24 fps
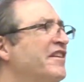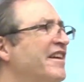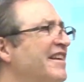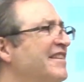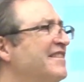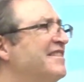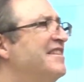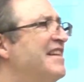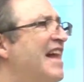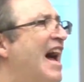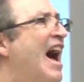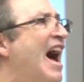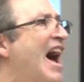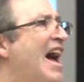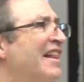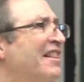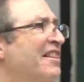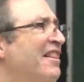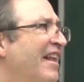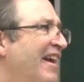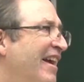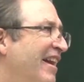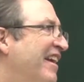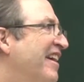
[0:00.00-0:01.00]
is
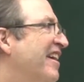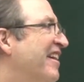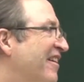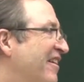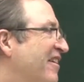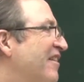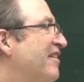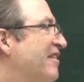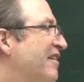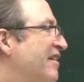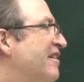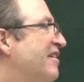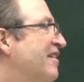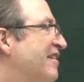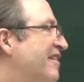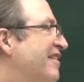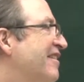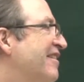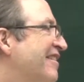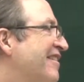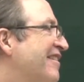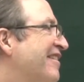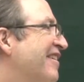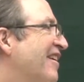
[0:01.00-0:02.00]
nonlinear.
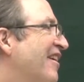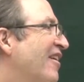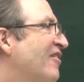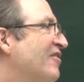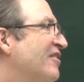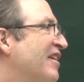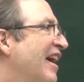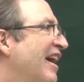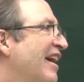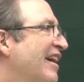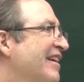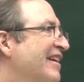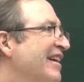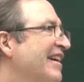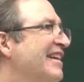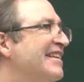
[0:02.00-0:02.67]
Okay?